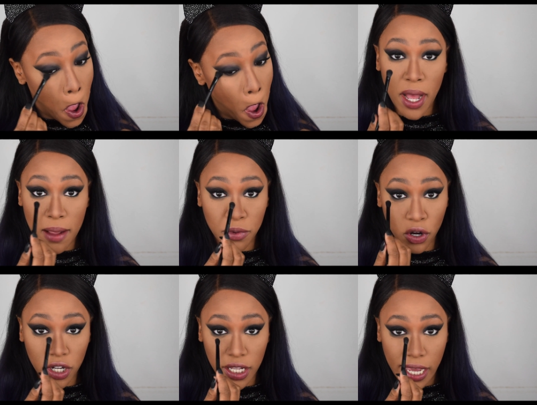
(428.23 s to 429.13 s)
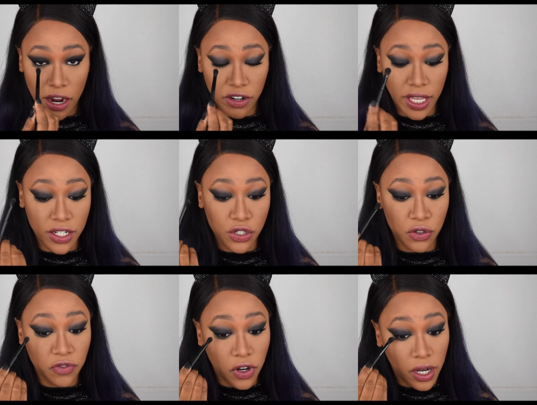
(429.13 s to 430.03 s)
but I'm not going to carry it
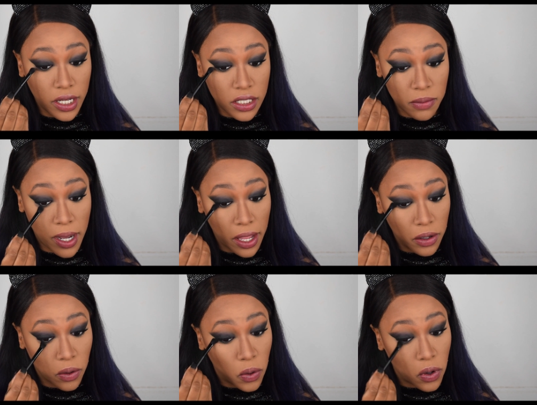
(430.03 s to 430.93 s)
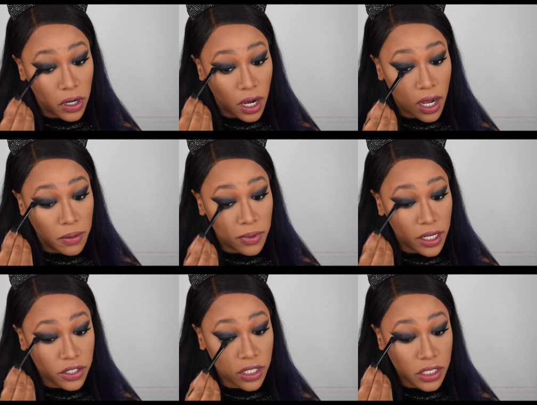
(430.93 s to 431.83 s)
too far into my inner corner. I'm
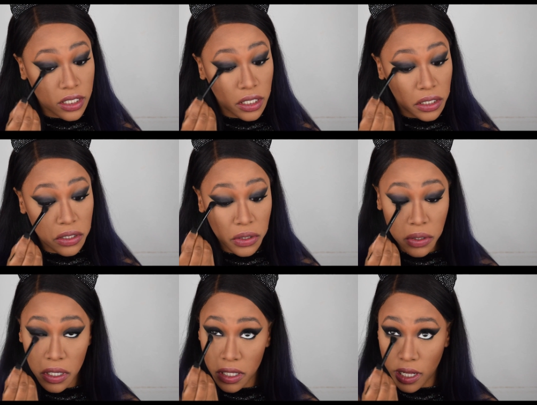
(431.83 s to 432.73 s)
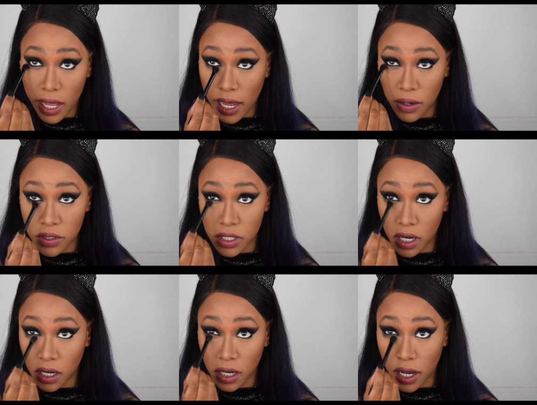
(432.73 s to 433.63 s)
literally just going to do the
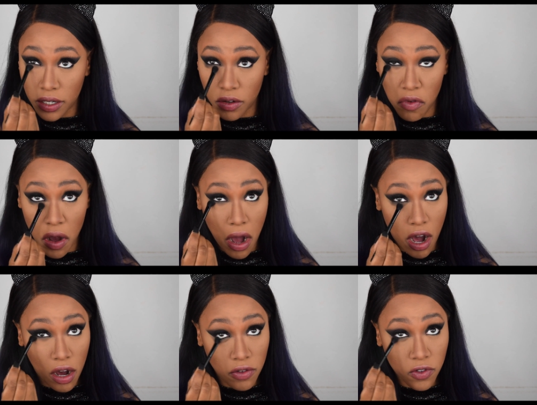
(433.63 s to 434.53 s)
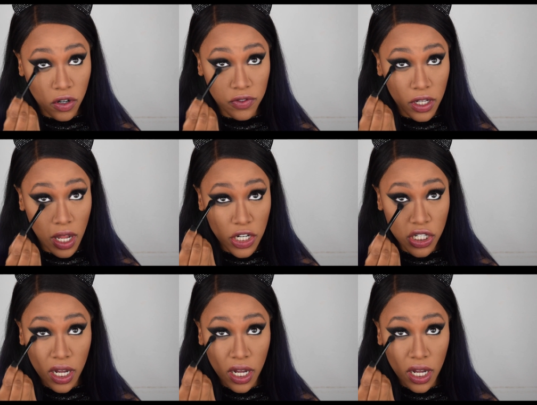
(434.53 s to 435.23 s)
outer kind of half of the lash